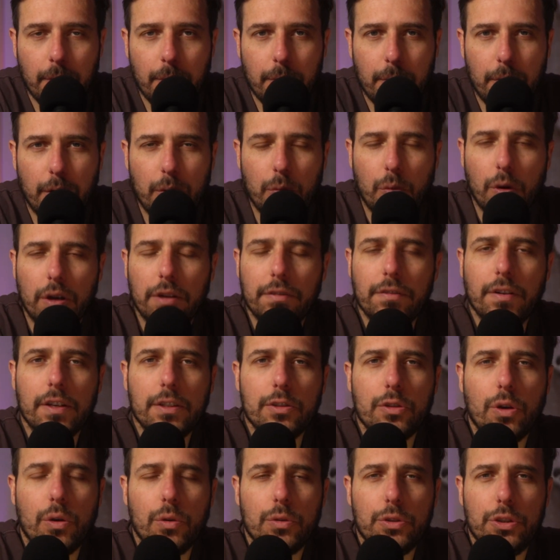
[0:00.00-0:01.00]
But what if I
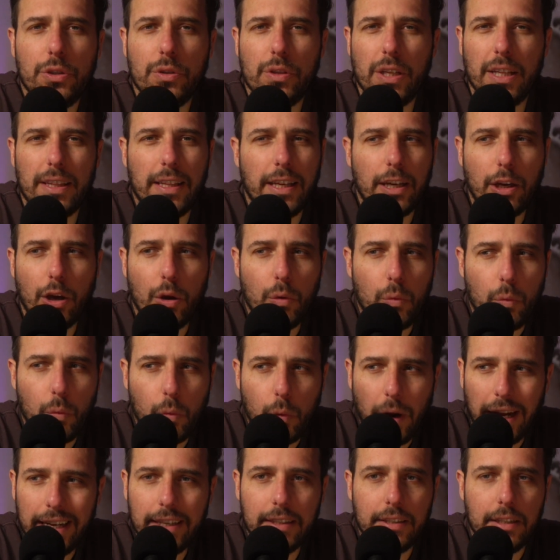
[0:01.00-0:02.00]
told you that they go
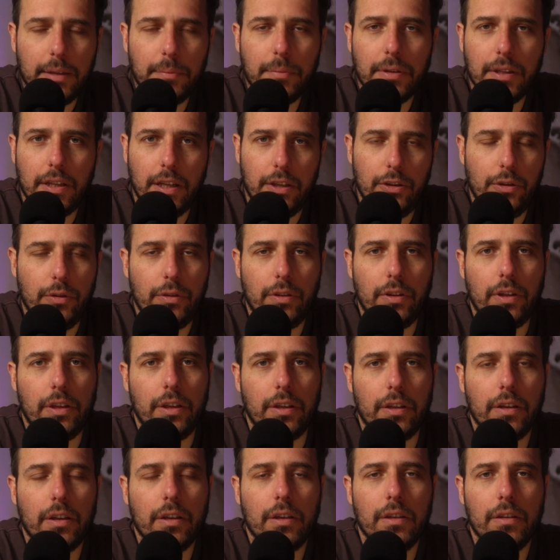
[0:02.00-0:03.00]
way deeper than you
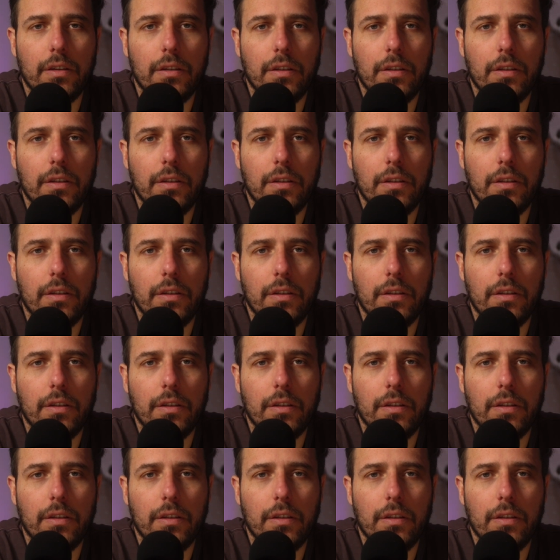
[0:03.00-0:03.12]
think?